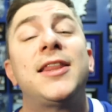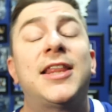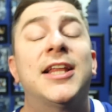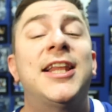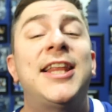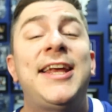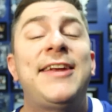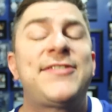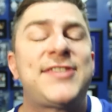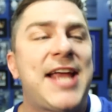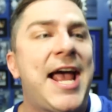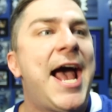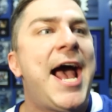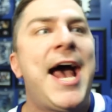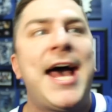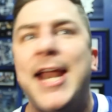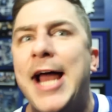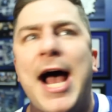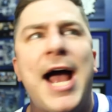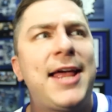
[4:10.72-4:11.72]
The Leafs
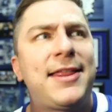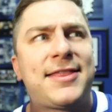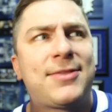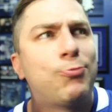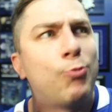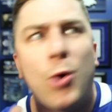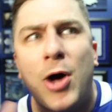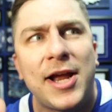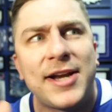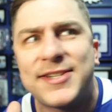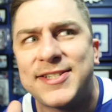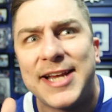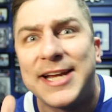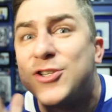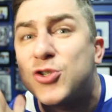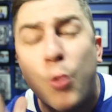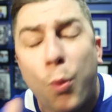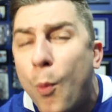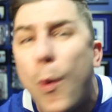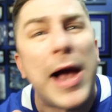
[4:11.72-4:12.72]
had, I want to
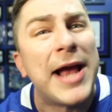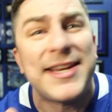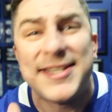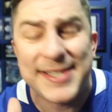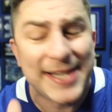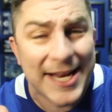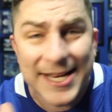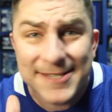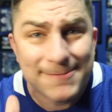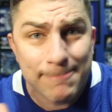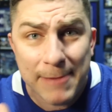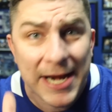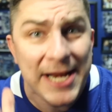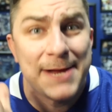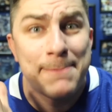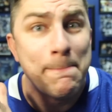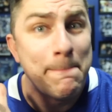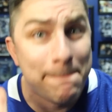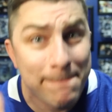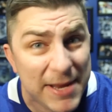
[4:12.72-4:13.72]
say, twice as
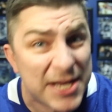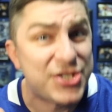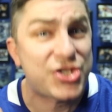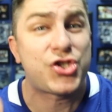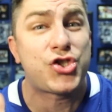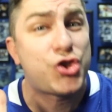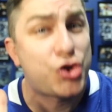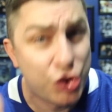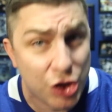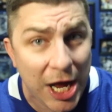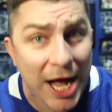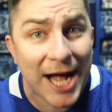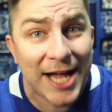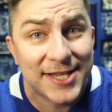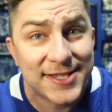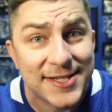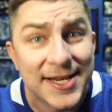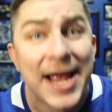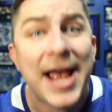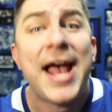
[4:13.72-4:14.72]
many missed
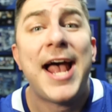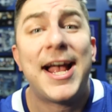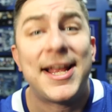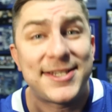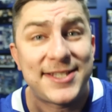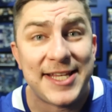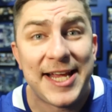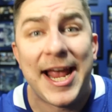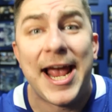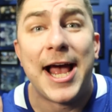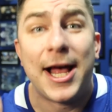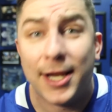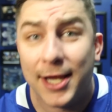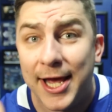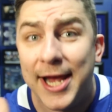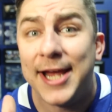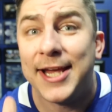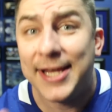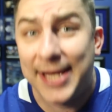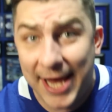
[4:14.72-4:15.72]
shots as the
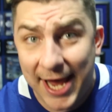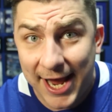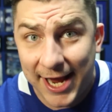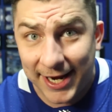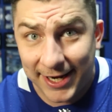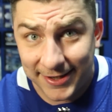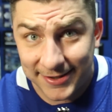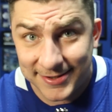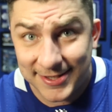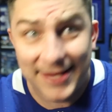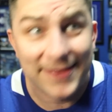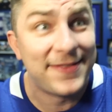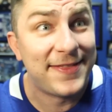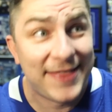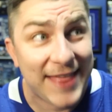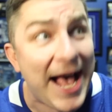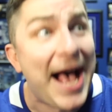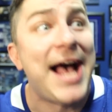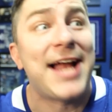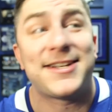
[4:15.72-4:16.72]
LA Kings.
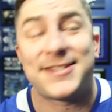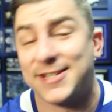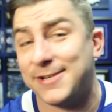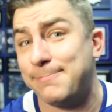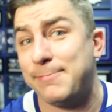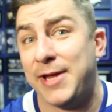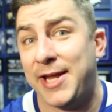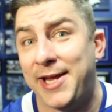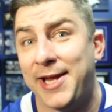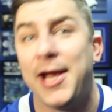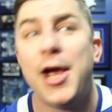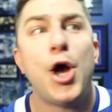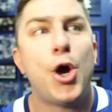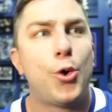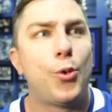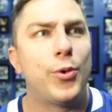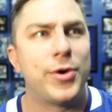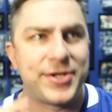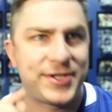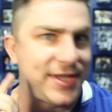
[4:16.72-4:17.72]
And that, to me,
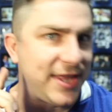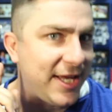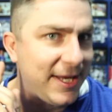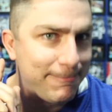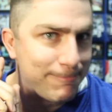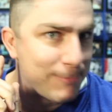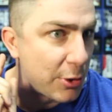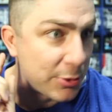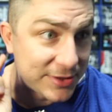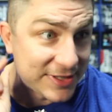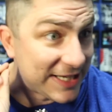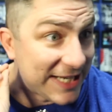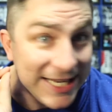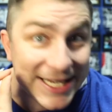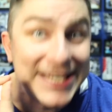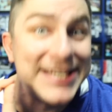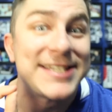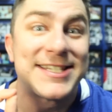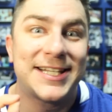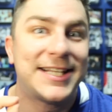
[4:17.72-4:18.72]
was the most
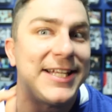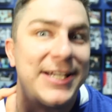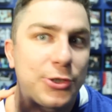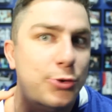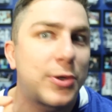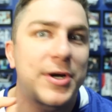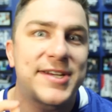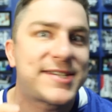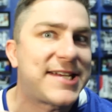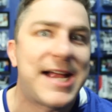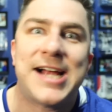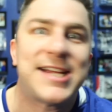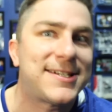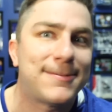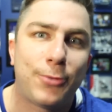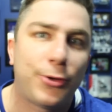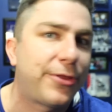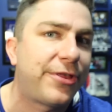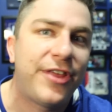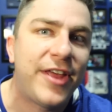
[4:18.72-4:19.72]
easily criticizable